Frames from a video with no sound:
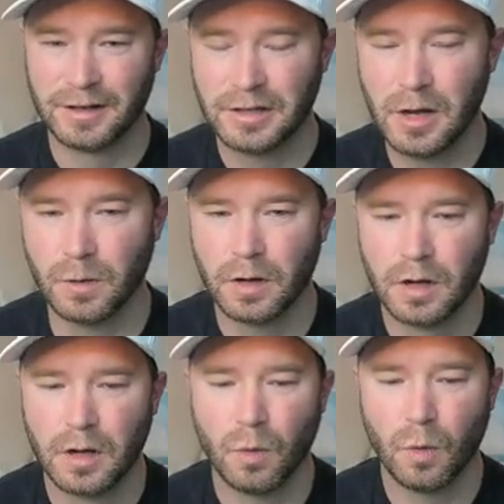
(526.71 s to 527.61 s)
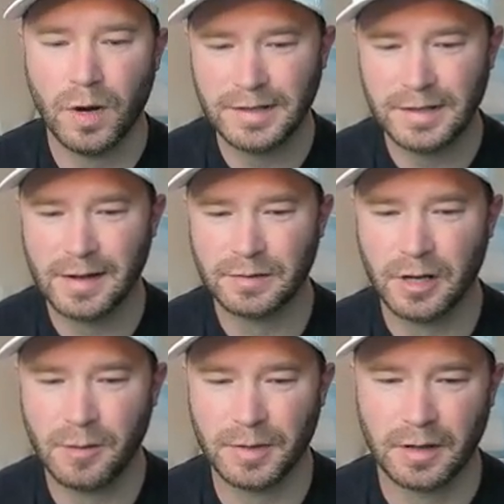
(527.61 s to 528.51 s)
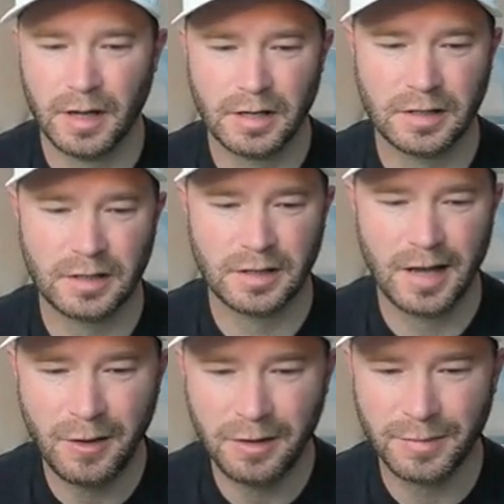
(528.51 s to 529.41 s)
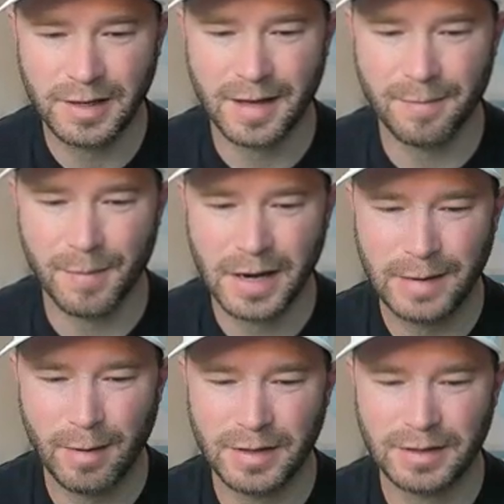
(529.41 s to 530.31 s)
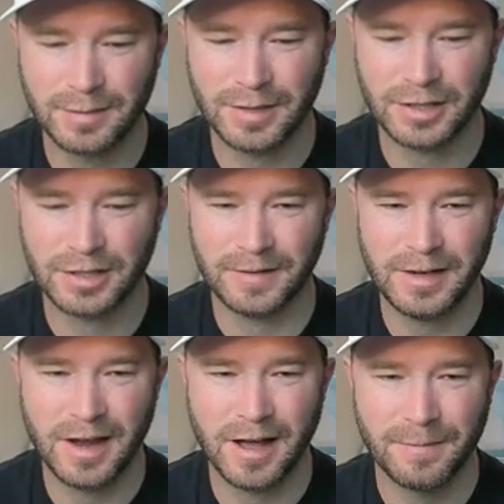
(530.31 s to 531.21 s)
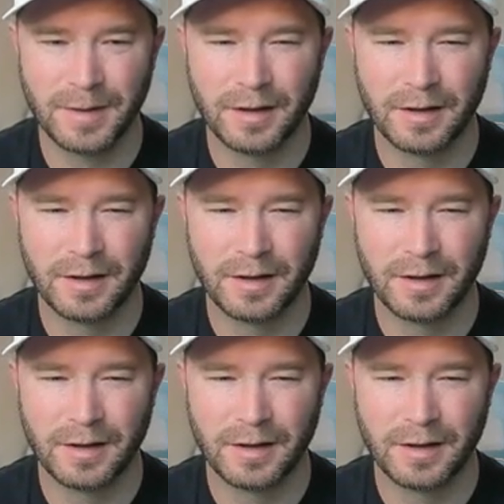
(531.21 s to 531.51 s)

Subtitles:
So what does this now tell me? It's telling me that money momentum is shifting up.